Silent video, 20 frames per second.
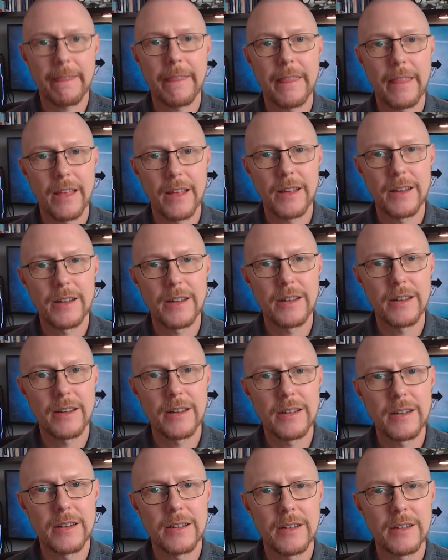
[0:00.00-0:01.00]

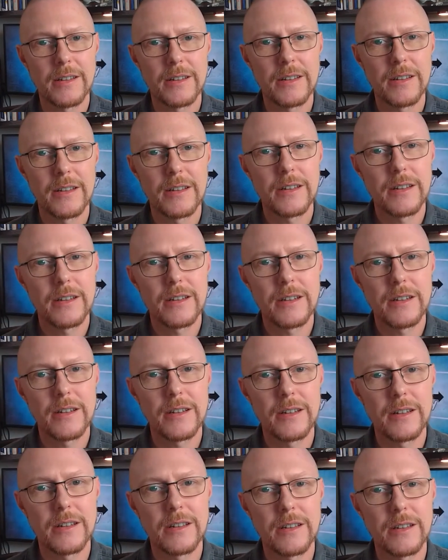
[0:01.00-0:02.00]

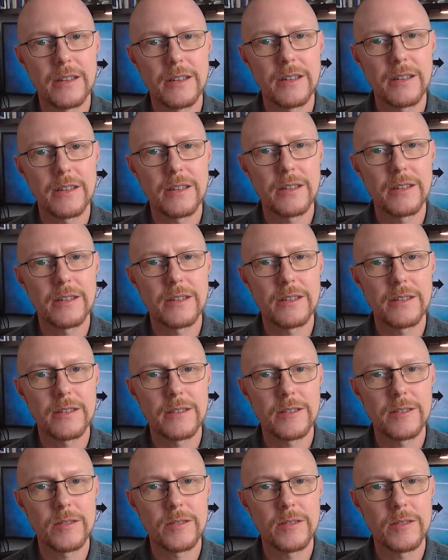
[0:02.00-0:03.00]

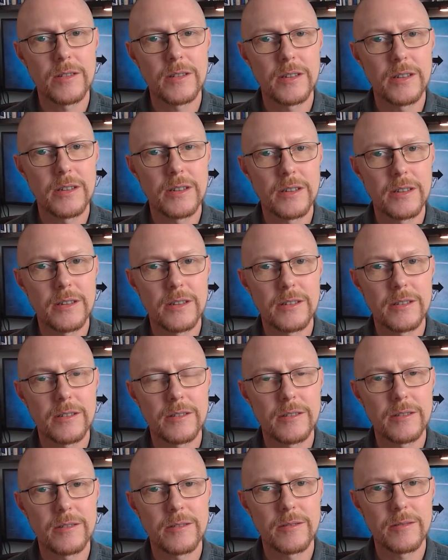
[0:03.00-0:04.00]

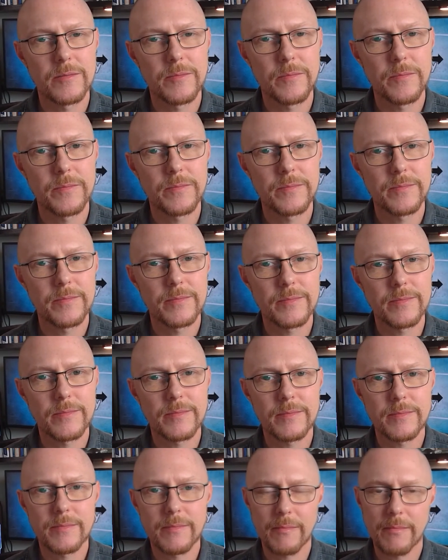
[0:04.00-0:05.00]

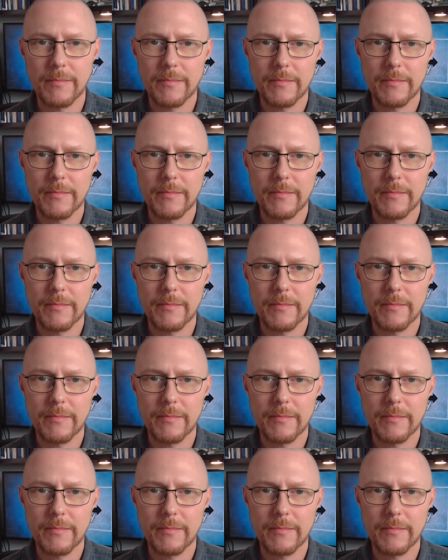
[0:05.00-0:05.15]
No words are spoken by the person on screen.